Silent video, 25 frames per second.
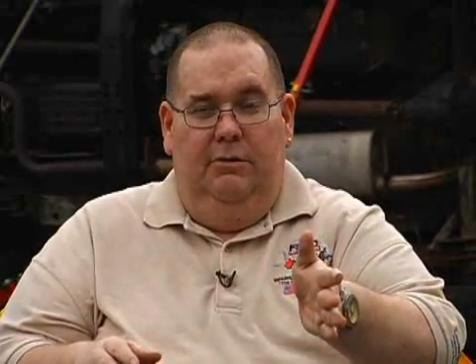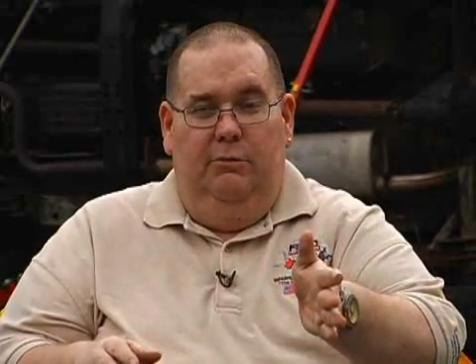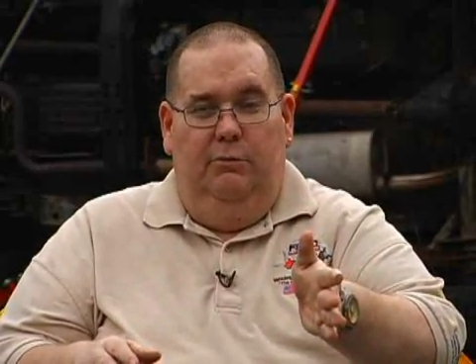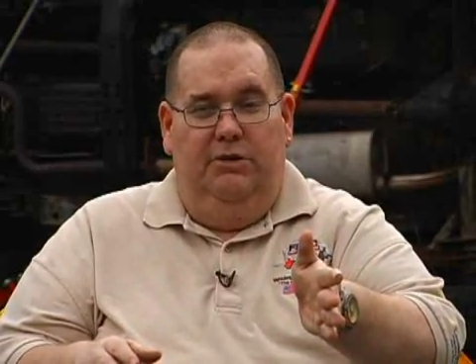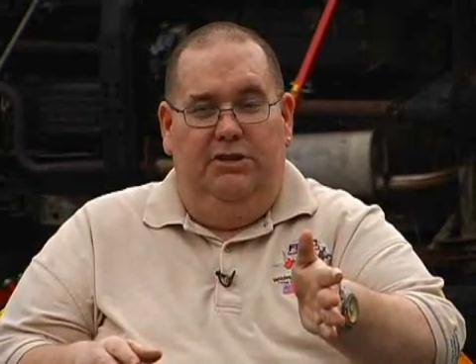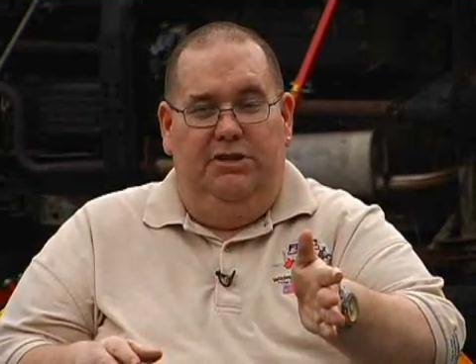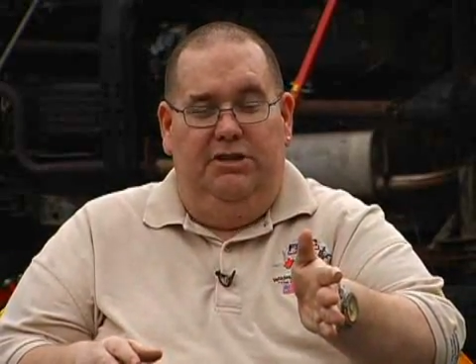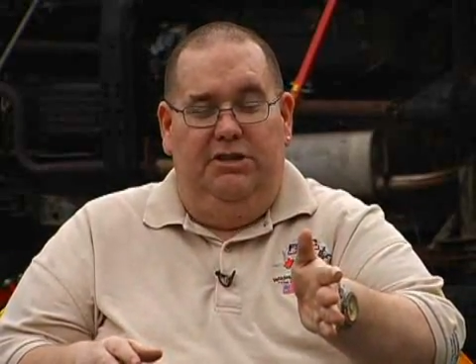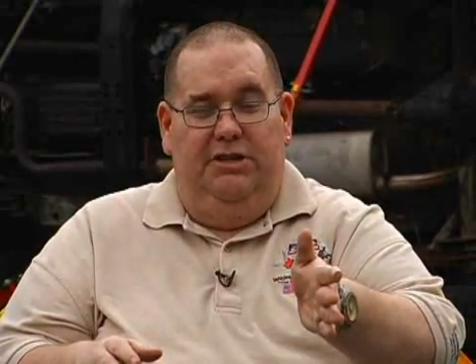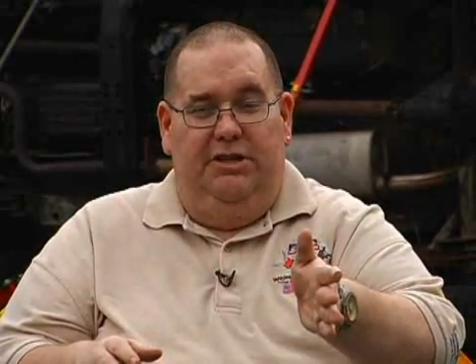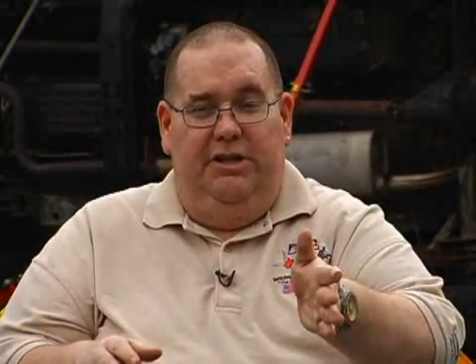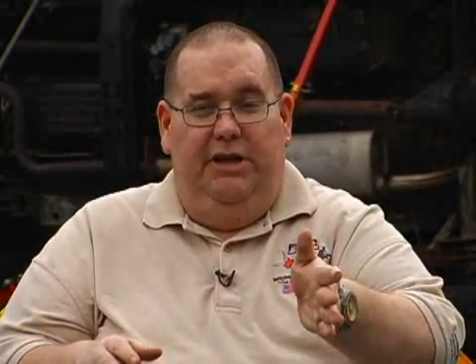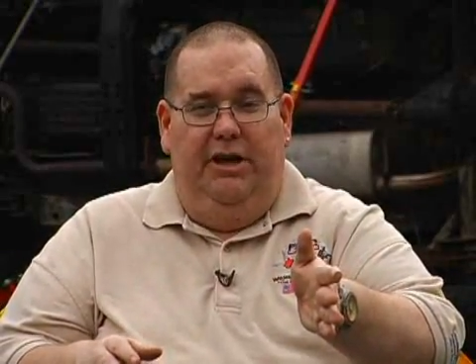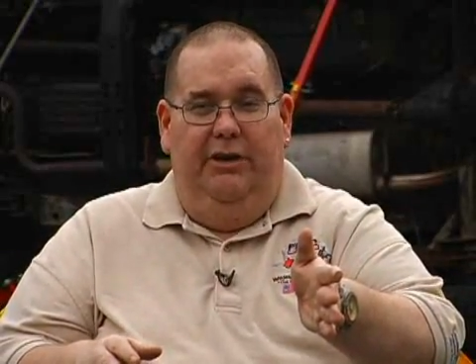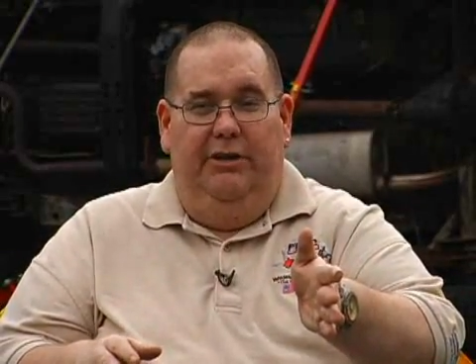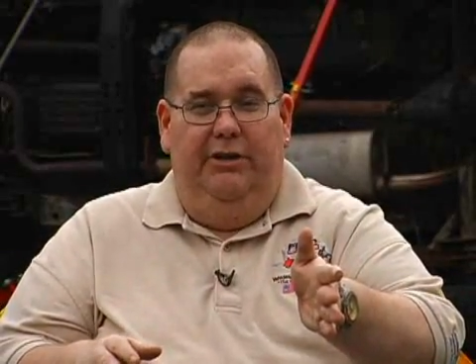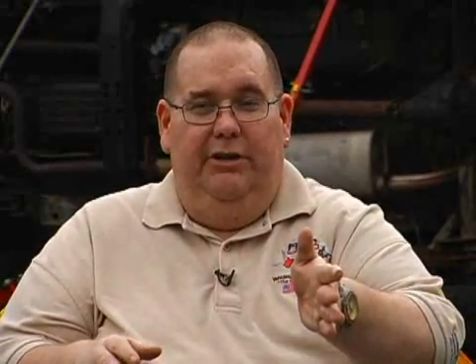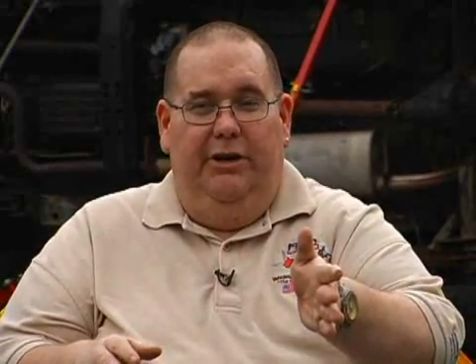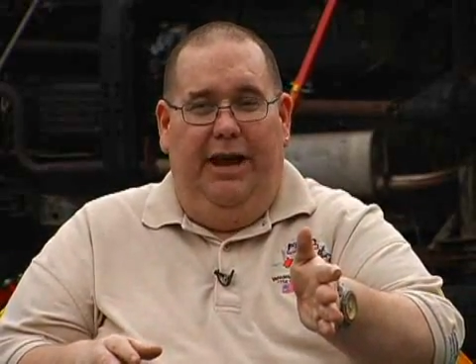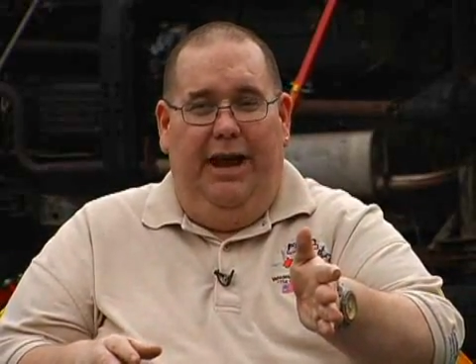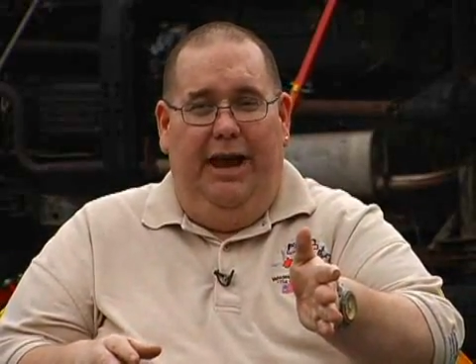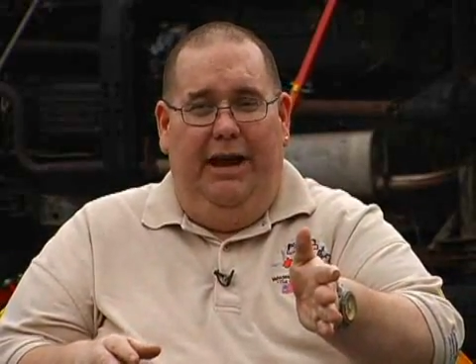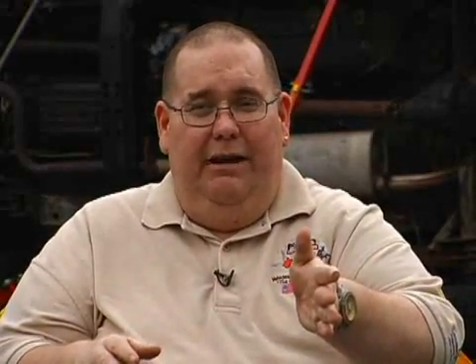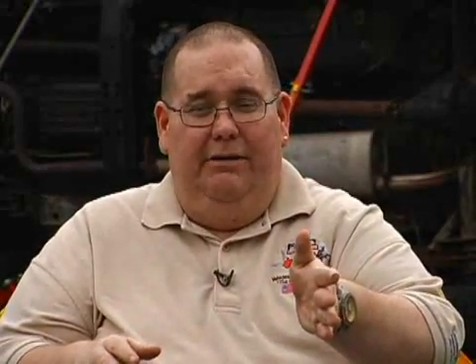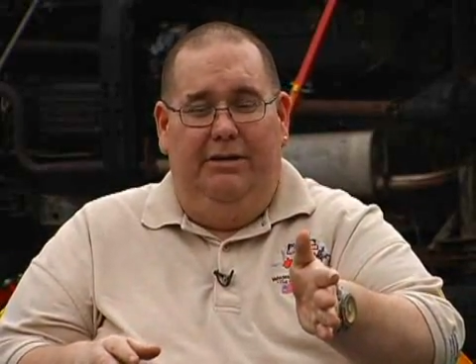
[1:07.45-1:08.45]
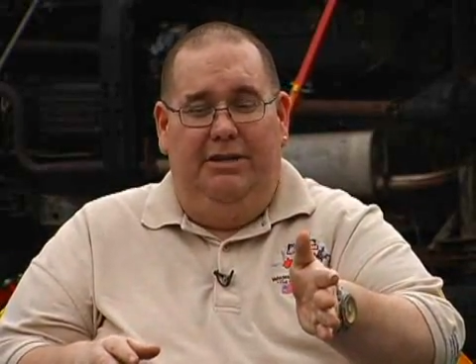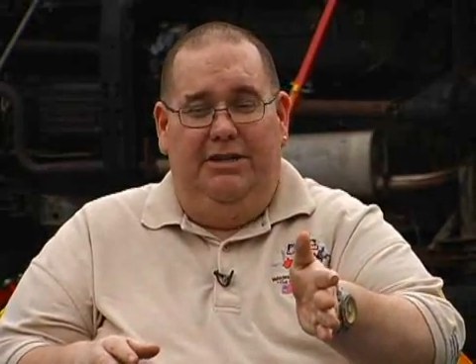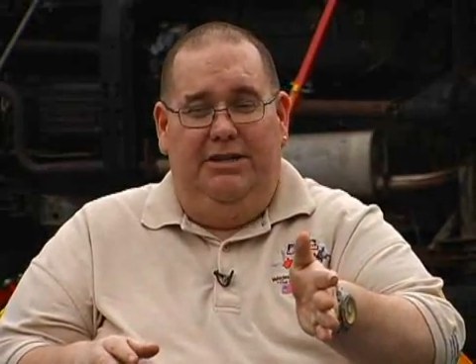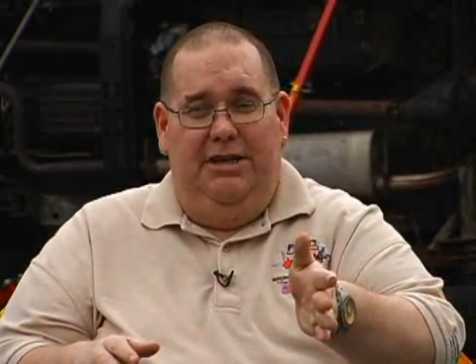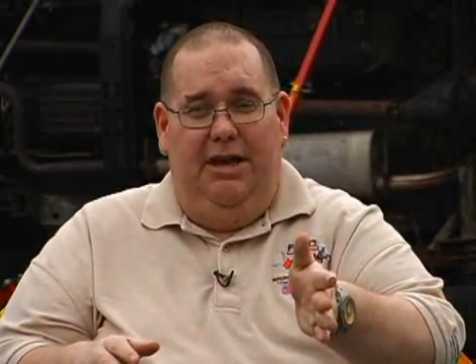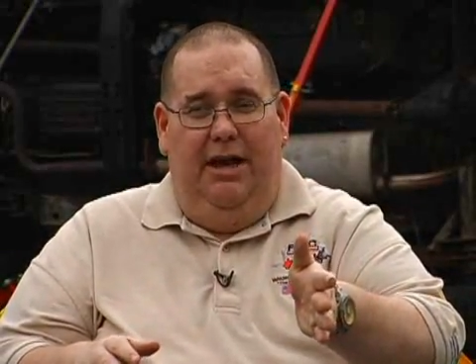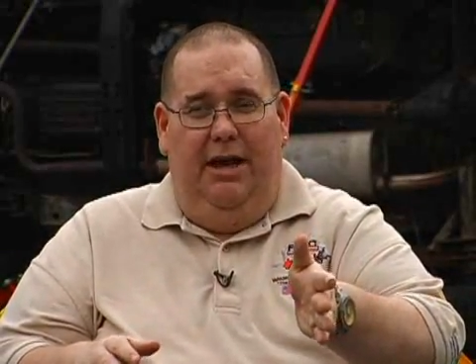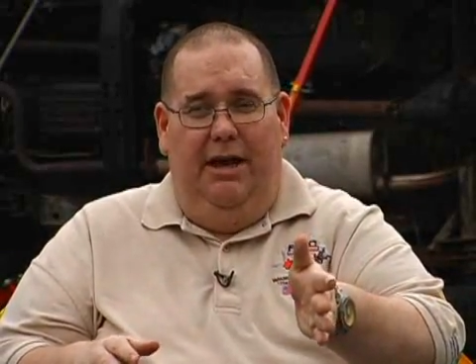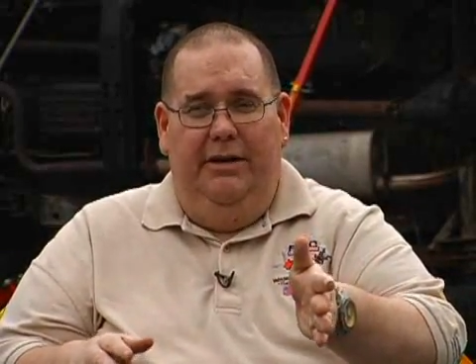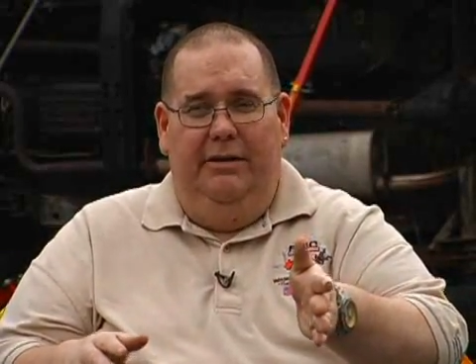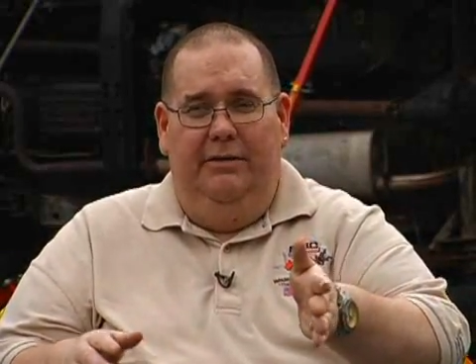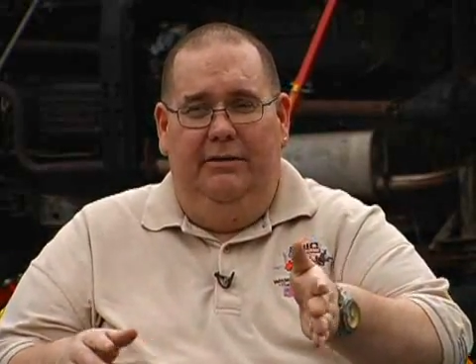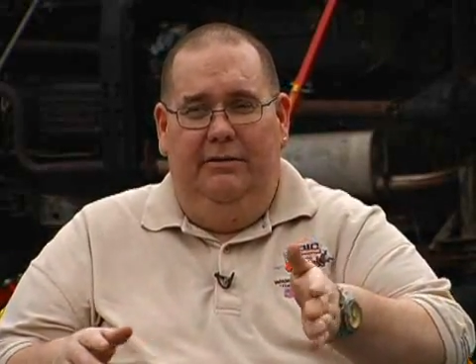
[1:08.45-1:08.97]
which is the undercarriage
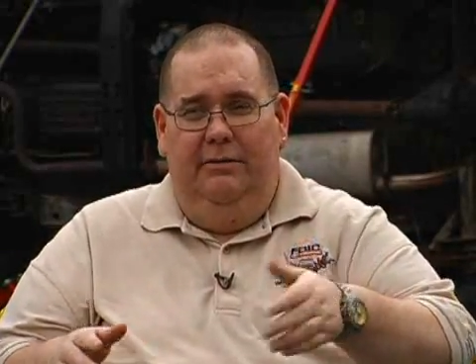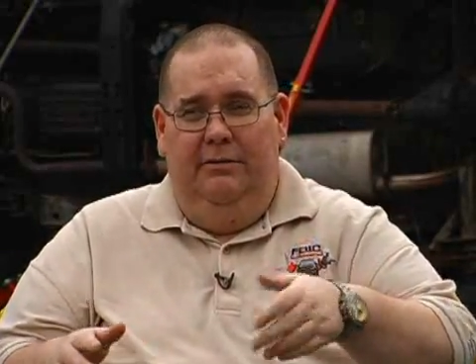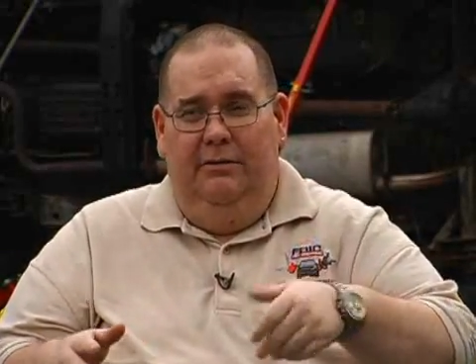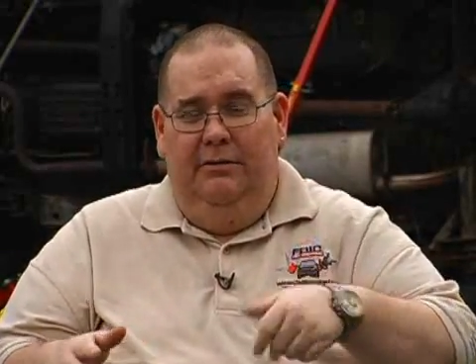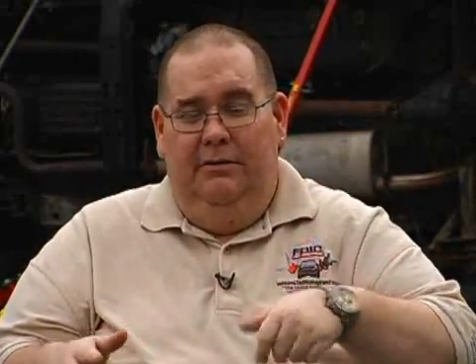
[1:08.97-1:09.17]
side,